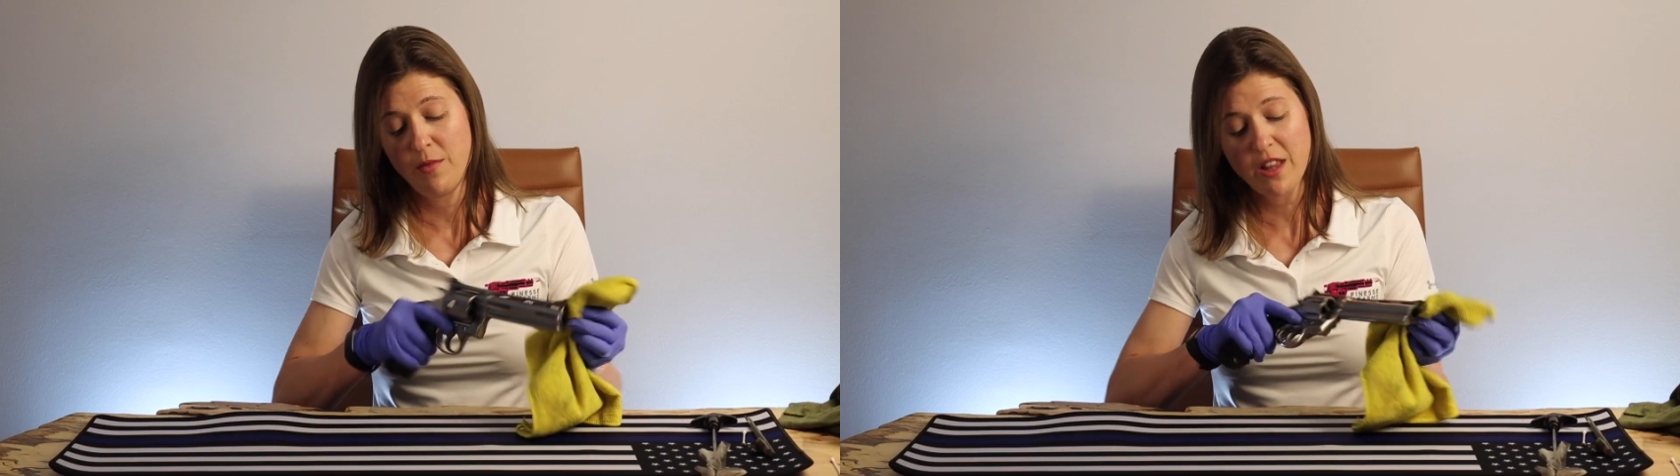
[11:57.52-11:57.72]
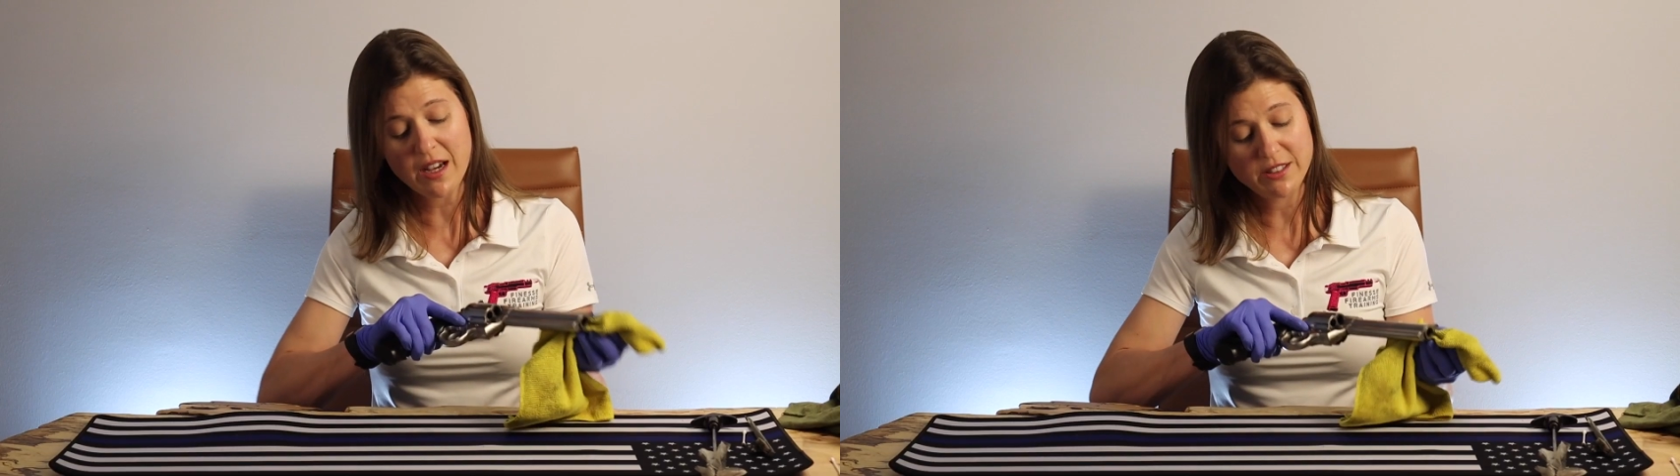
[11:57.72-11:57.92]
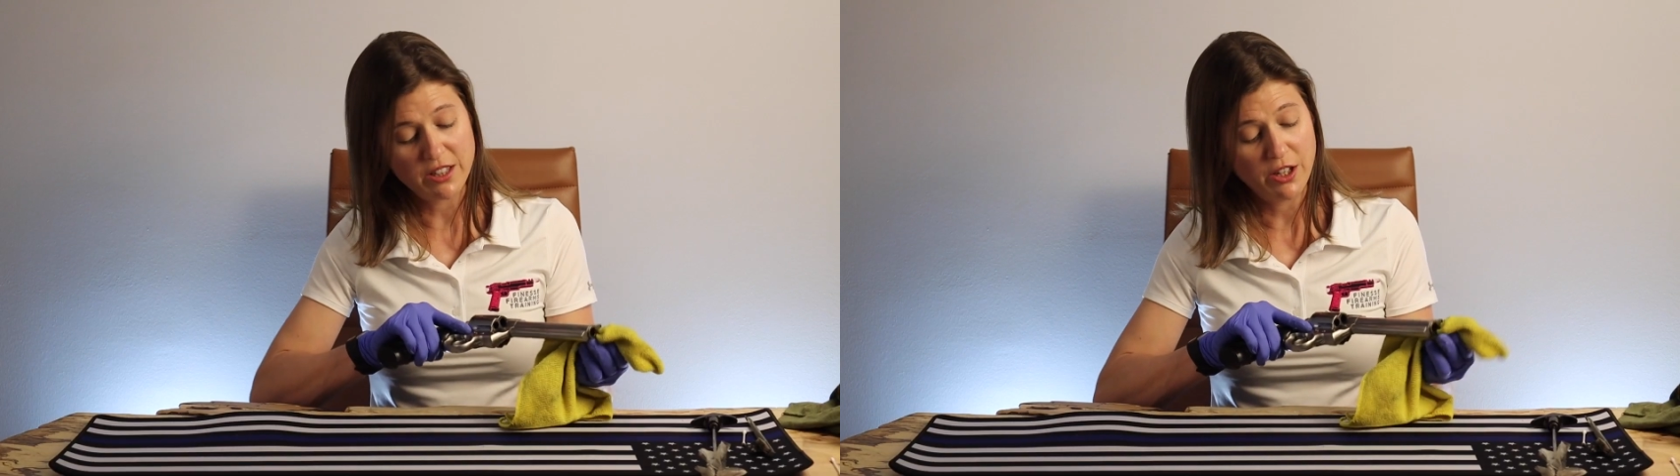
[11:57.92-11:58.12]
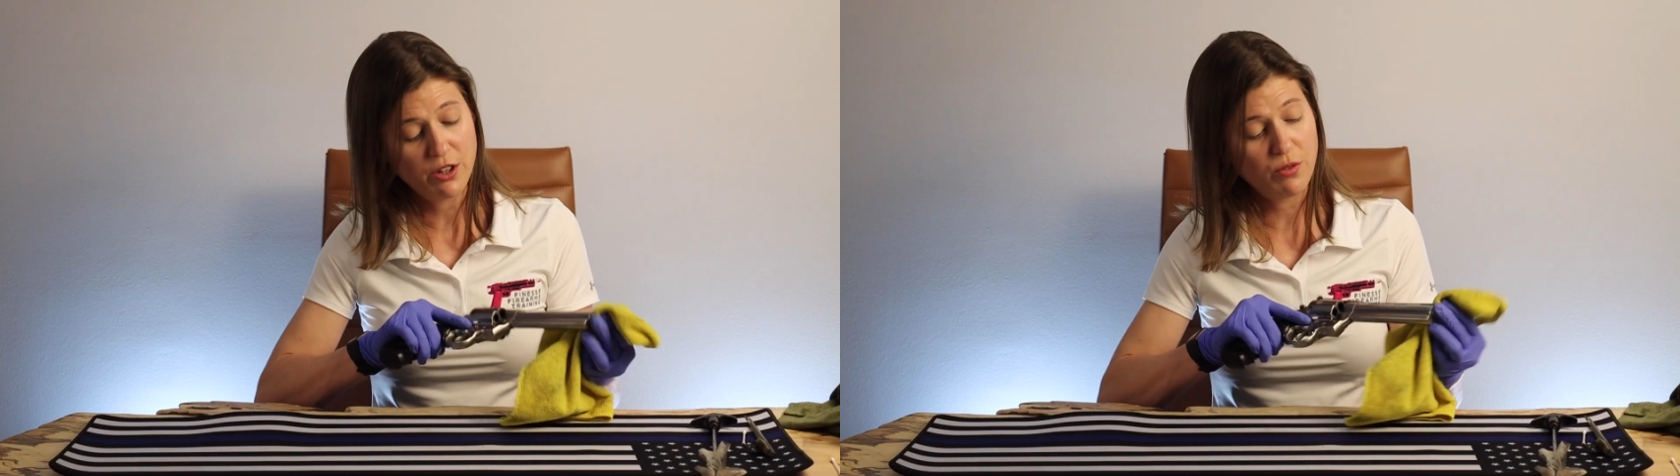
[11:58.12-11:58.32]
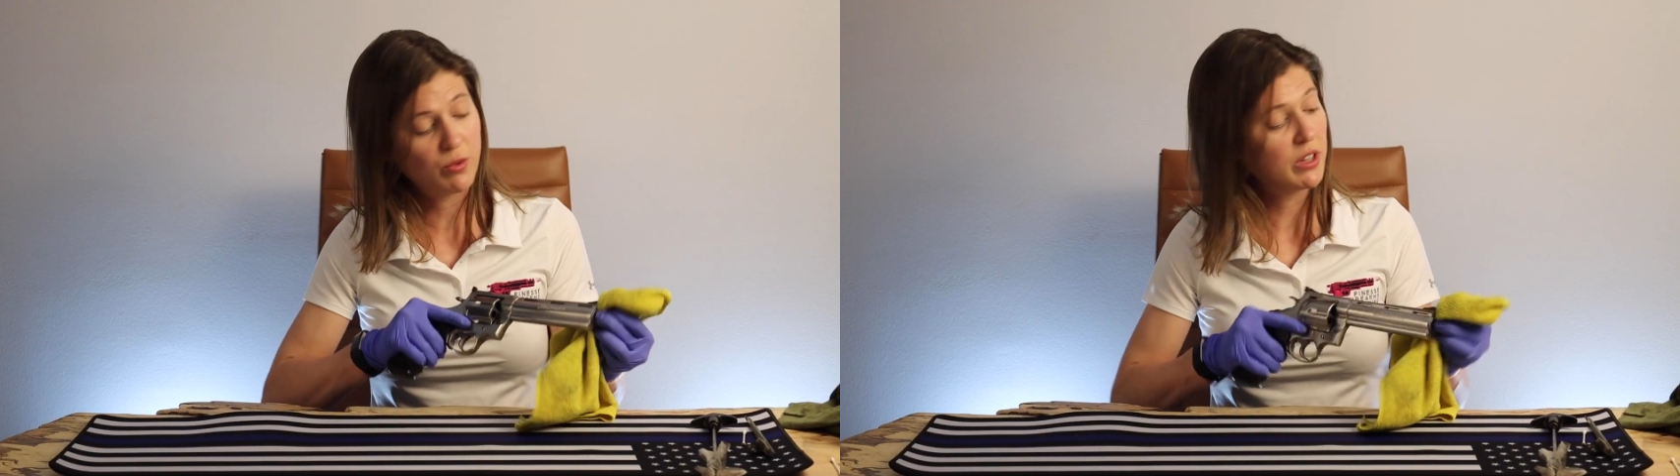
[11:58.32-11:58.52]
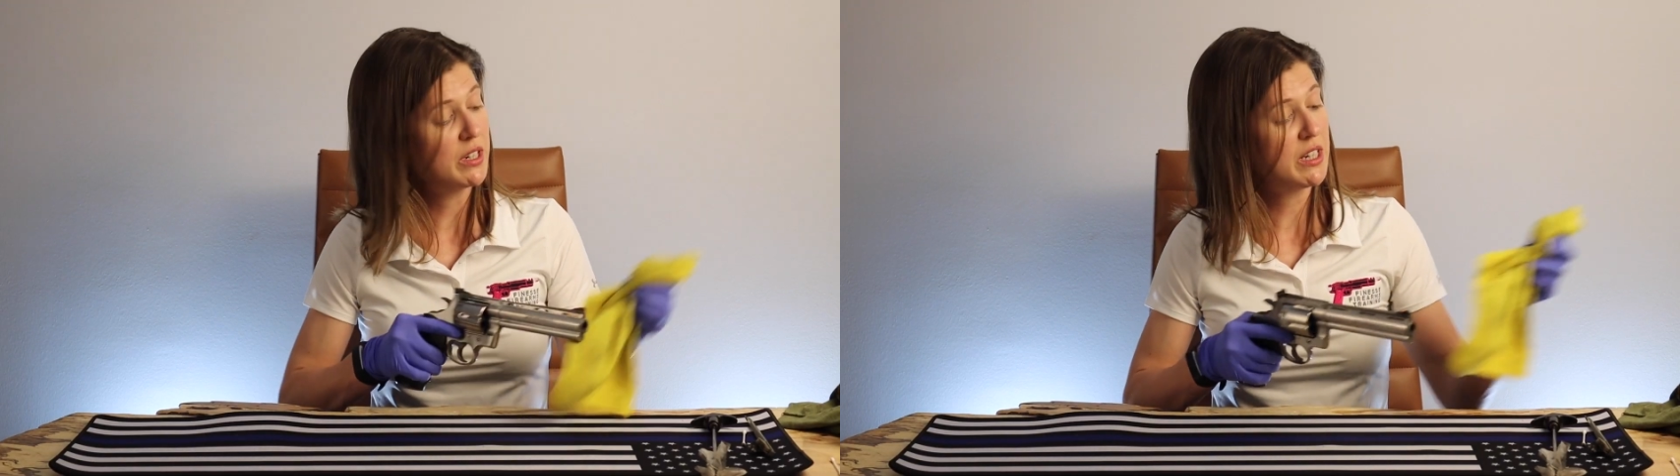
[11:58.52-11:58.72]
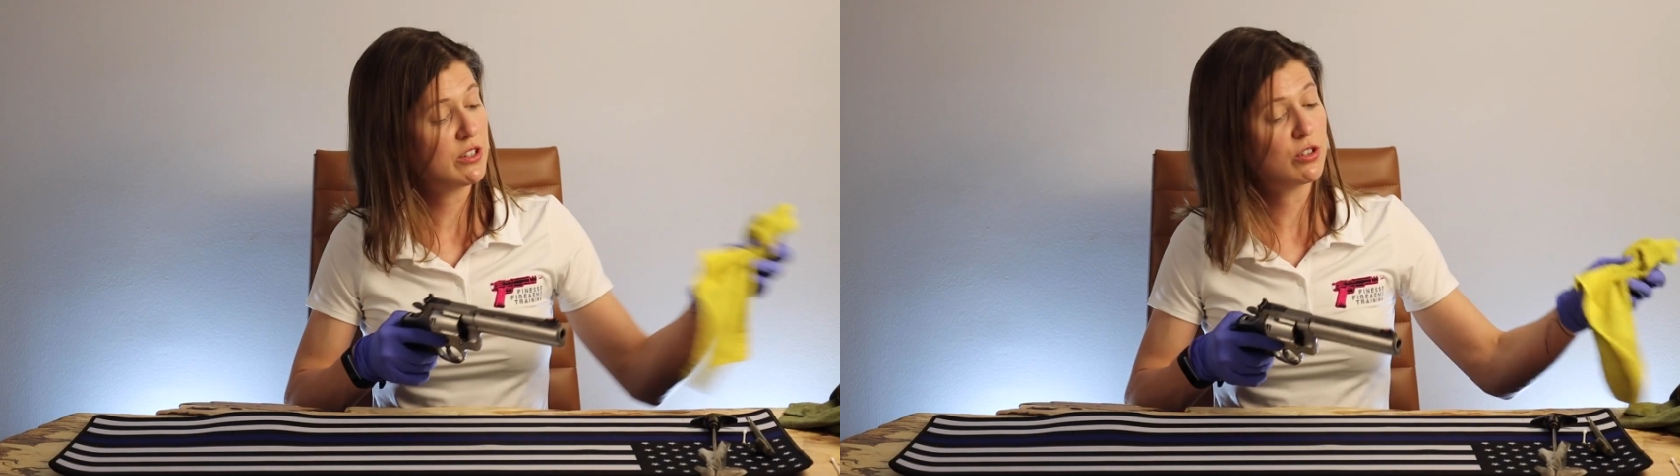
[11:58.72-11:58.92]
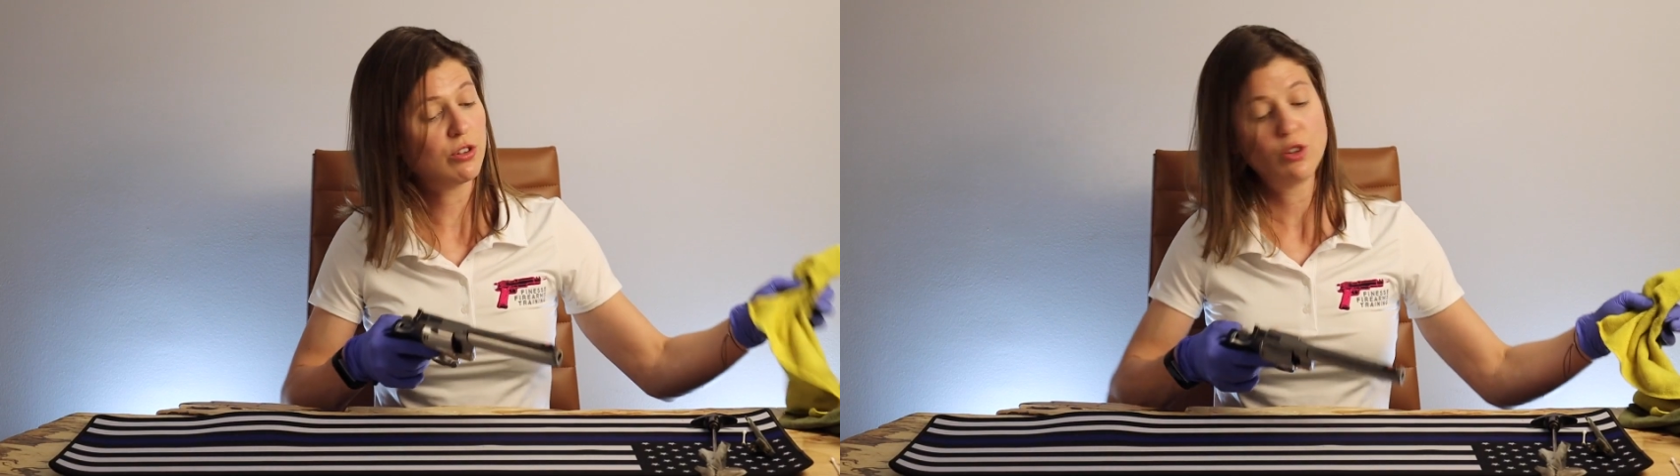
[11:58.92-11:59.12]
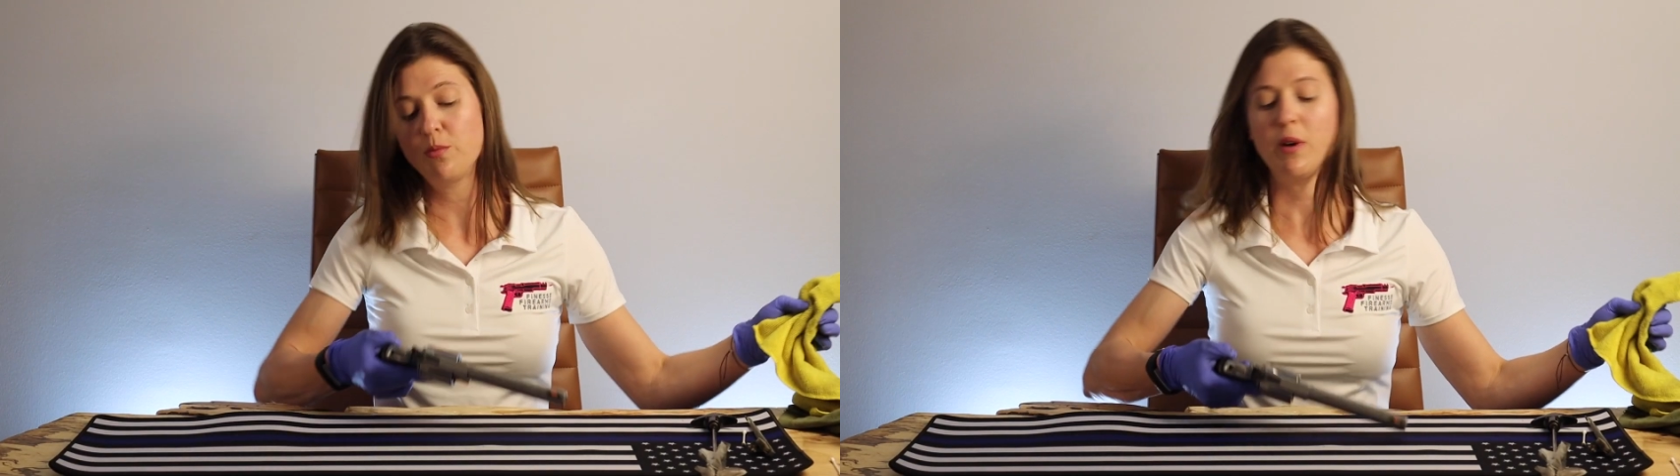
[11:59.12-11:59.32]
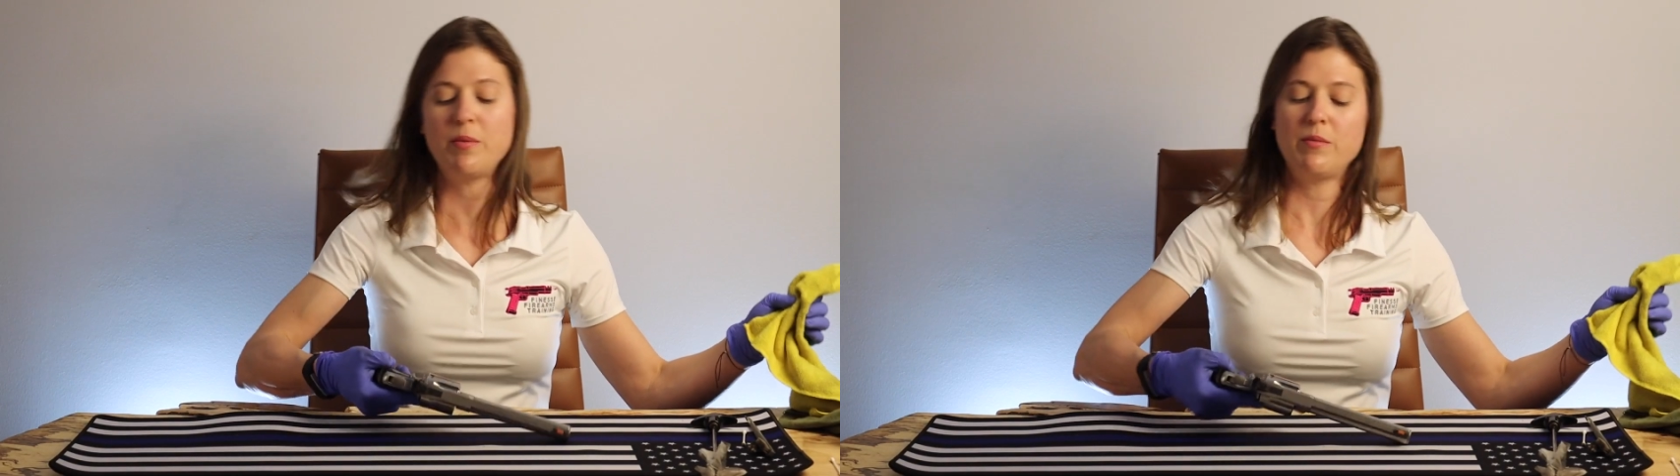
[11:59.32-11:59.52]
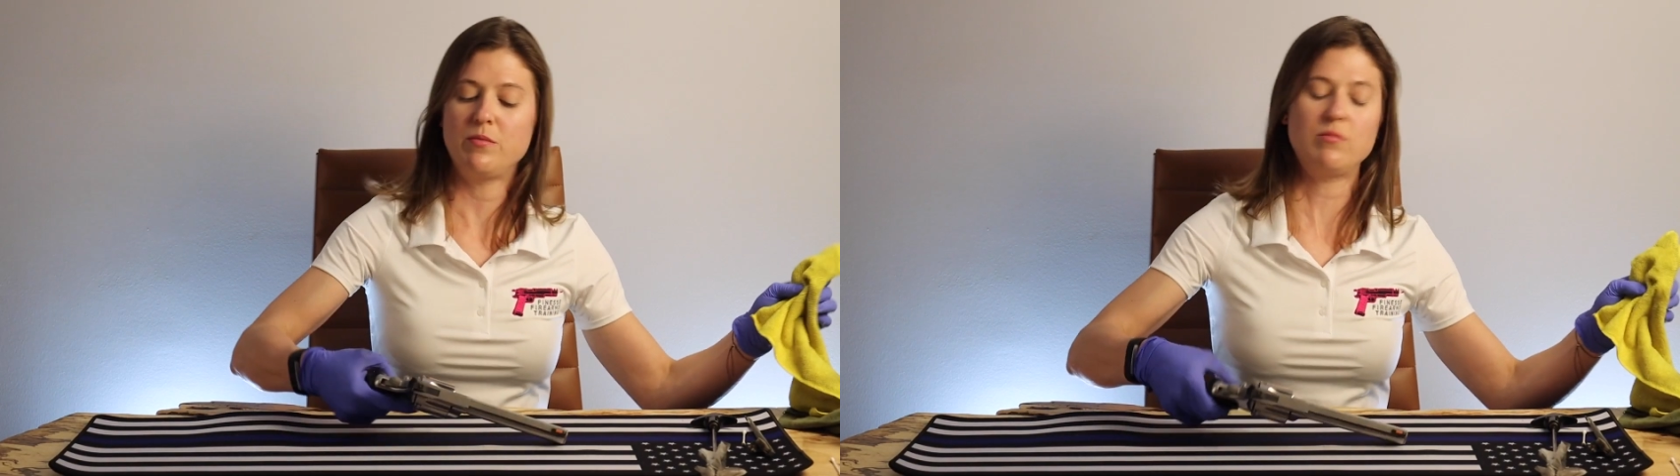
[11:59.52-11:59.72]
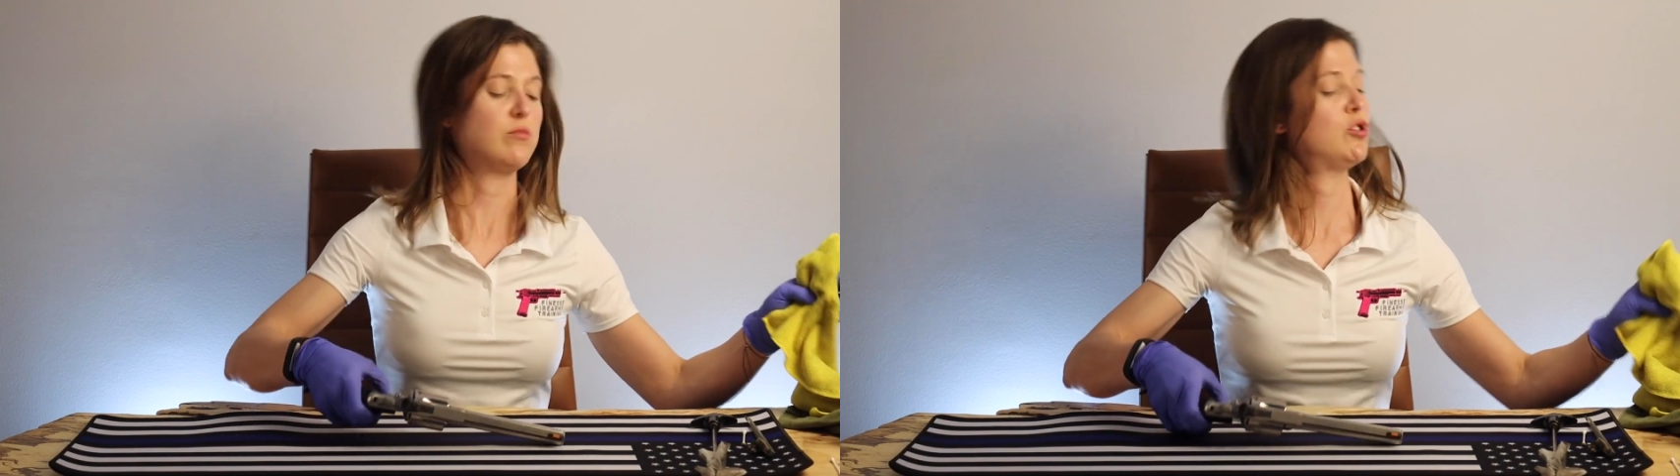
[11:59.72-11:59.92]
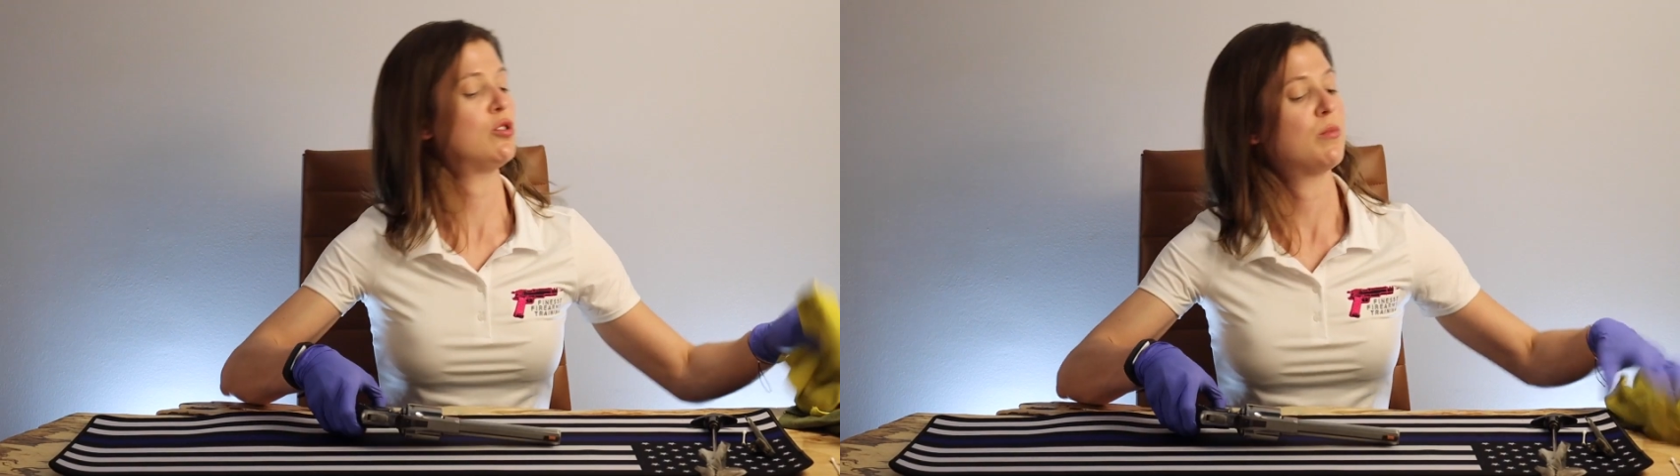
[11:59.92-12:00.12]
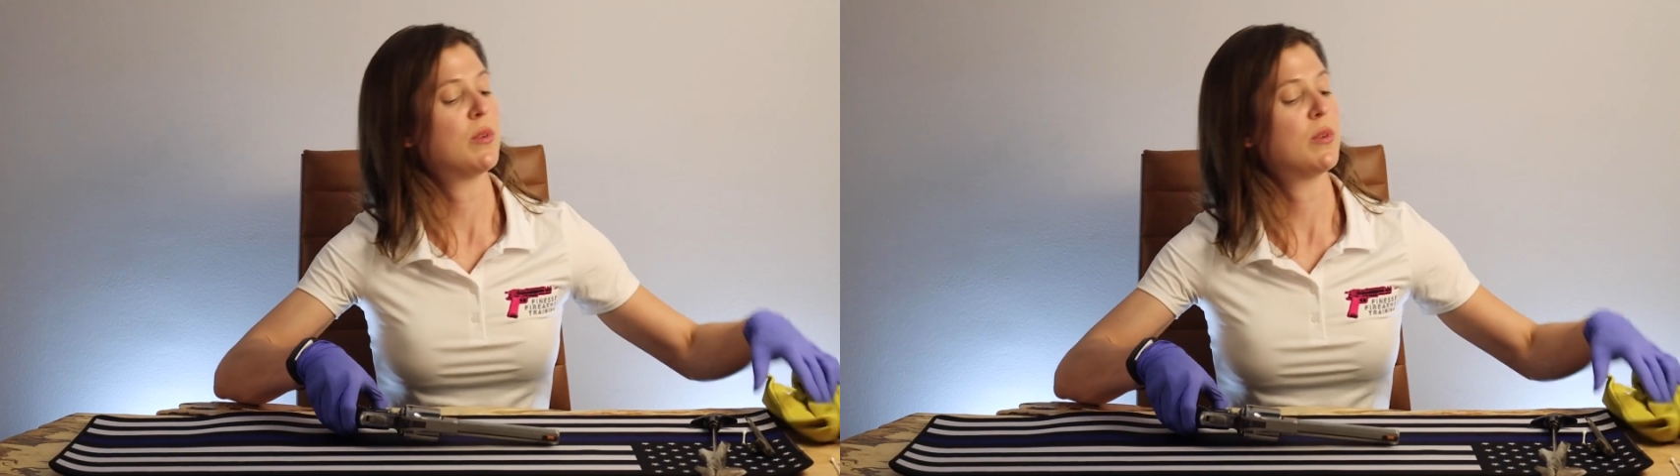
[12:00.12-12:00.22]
Like I said, you don't really need to lube up too